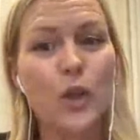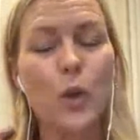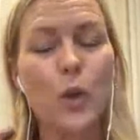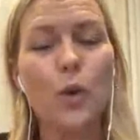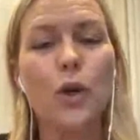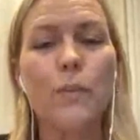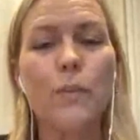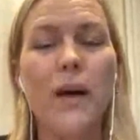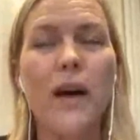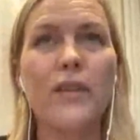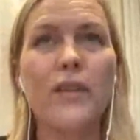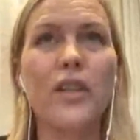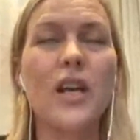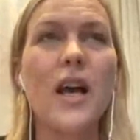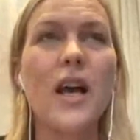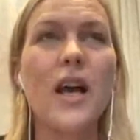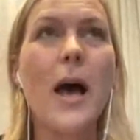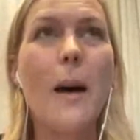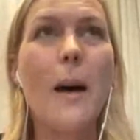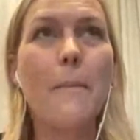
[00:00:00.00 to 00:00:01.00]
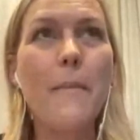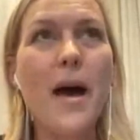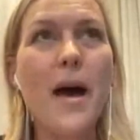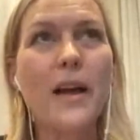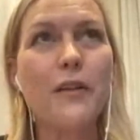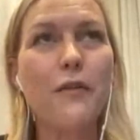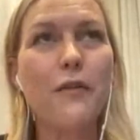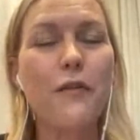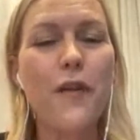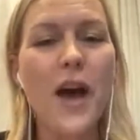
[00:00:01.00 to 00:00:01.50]
talk about
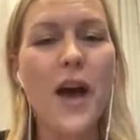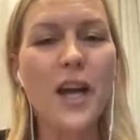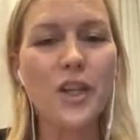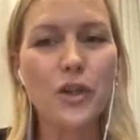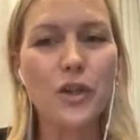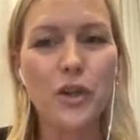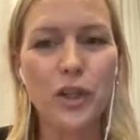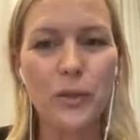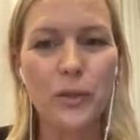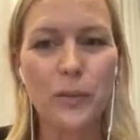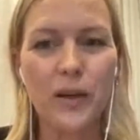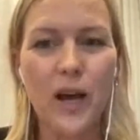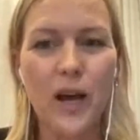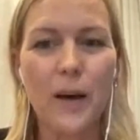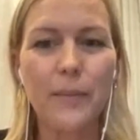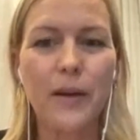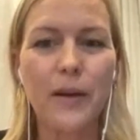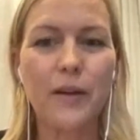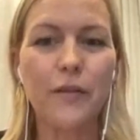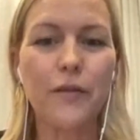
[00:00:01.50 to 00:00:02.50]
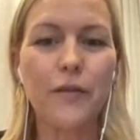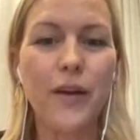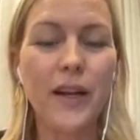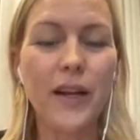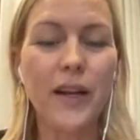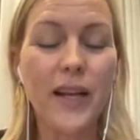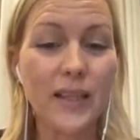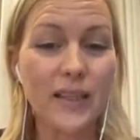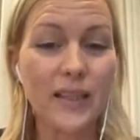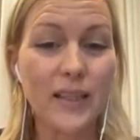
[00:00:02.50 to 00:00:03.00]
manufacturers becoming
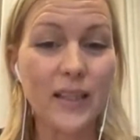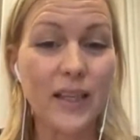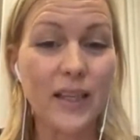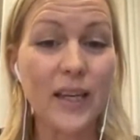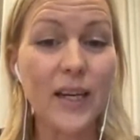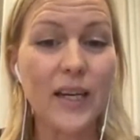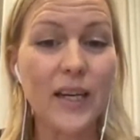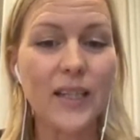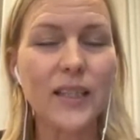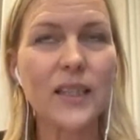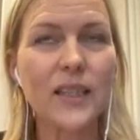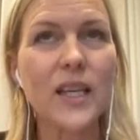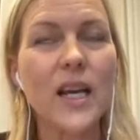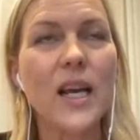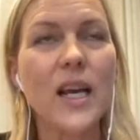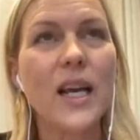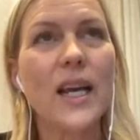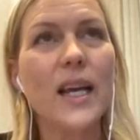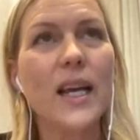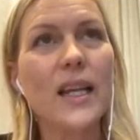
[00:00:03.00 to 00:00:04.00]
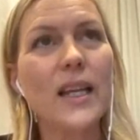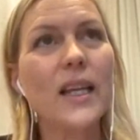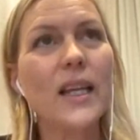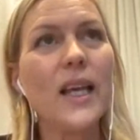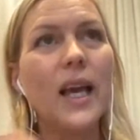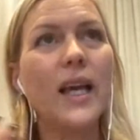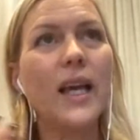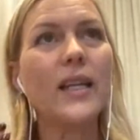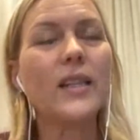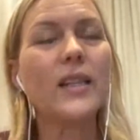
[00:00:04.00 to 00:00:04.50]
financiers. In the
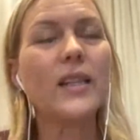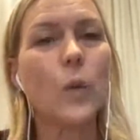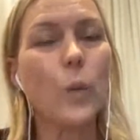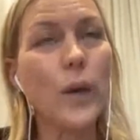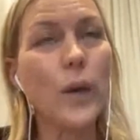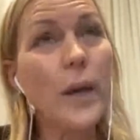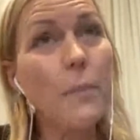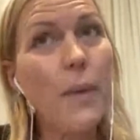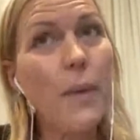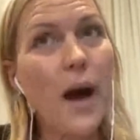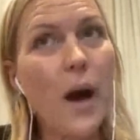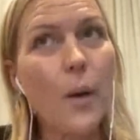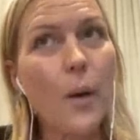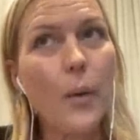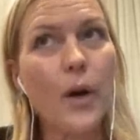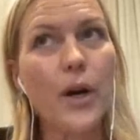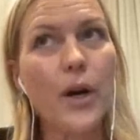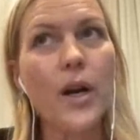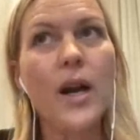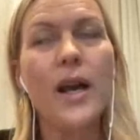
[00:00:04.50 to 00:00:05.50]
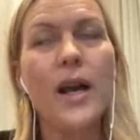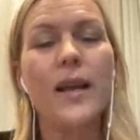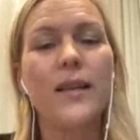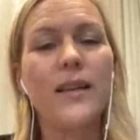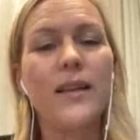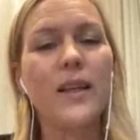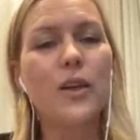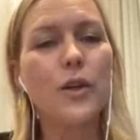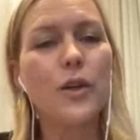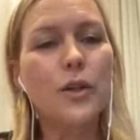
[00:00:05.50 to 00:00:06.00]
case of Wepower,
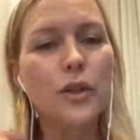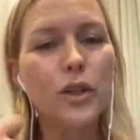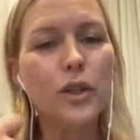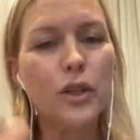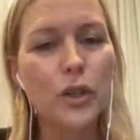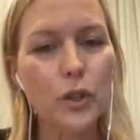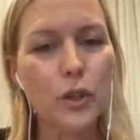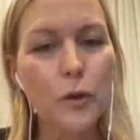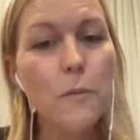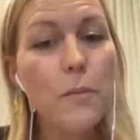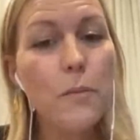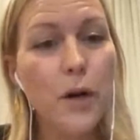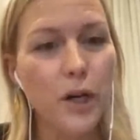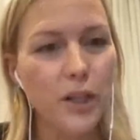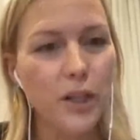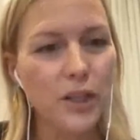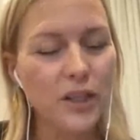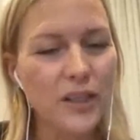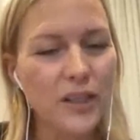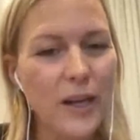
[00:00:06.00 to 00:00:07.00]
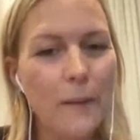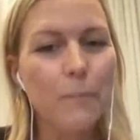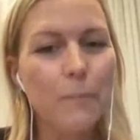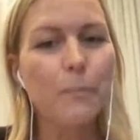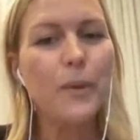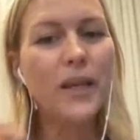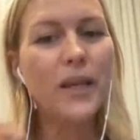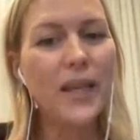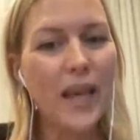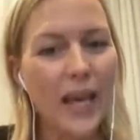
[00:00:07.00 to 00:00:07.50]
the consumers
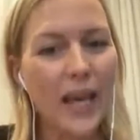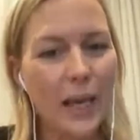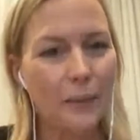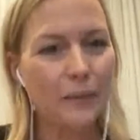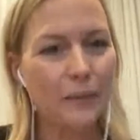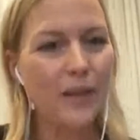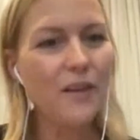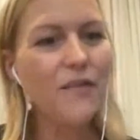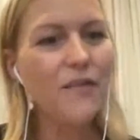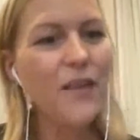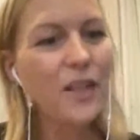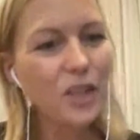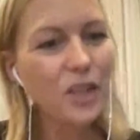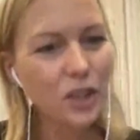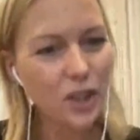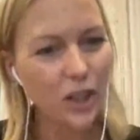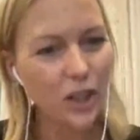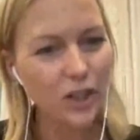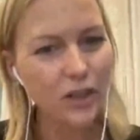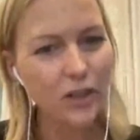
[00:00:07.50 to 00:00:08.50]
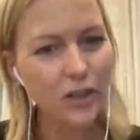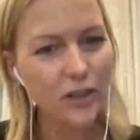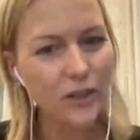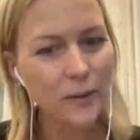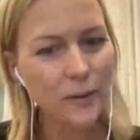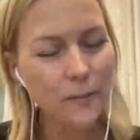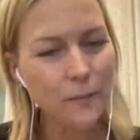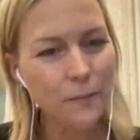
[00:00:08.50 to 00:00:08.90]
became the investors,